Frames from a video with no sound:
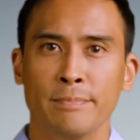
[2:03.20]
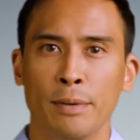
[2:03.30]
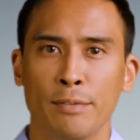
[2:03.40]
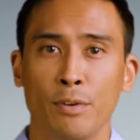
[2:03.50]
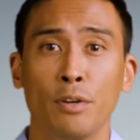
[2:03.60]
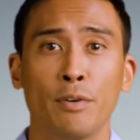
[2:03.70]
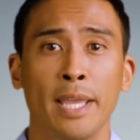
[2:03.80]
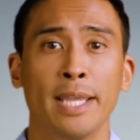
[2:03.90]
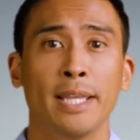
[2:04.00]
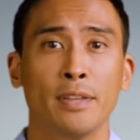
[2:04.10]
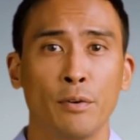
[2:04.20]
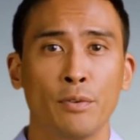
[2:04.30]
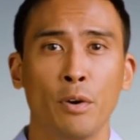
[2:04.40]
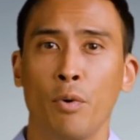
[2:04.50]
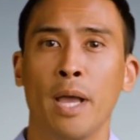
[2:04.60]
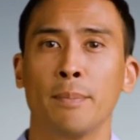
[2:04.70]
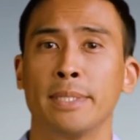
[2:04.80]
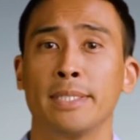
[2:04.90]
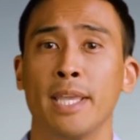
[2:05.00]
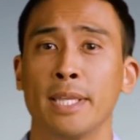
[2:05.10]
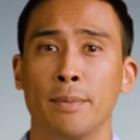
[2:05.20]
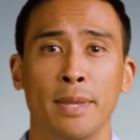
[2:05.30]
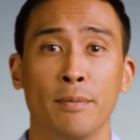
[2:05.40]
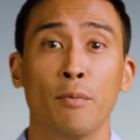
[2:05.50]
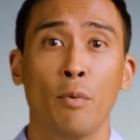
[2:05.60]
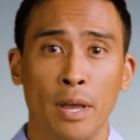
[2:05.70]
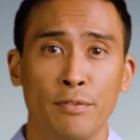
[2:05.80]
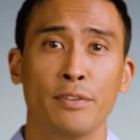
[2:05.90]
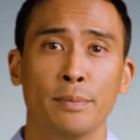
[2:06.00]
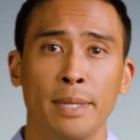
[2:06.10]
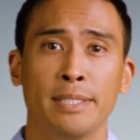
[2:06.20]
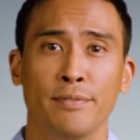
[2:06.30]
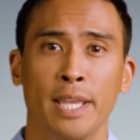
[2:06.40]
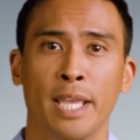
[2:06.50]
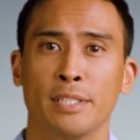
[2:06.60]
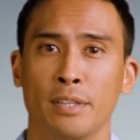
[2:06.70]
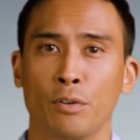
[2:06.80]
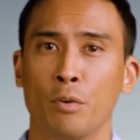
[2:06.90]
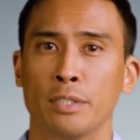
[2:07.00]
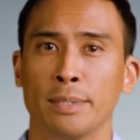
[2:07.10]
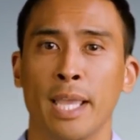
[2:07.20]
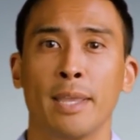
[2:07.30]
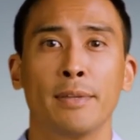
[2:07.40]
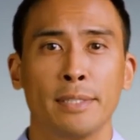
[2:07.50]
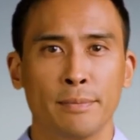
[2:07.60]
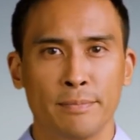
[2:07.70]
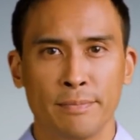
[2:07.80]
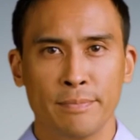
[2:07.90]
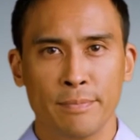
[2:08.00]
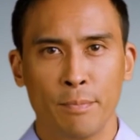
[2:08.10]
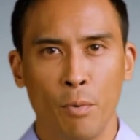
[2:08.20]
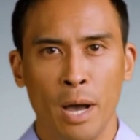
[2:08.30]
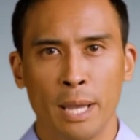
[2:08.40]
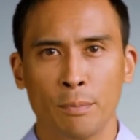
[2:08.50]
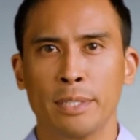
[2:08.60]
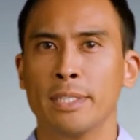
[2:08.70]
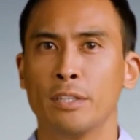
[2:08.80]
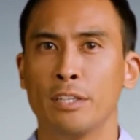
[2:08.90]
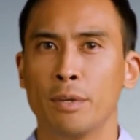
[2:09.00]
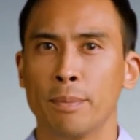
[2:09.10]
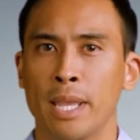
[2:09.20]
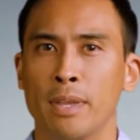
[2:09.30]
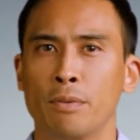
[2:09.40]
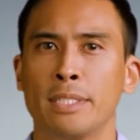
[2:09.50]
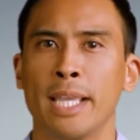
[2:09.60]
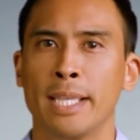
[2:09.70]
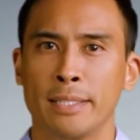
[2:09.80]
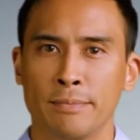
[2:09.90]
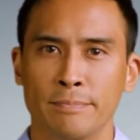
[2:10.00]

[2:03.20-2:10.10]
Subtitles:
Before creating a new requirements document, whether for specifications or standards, market research should be undertaken.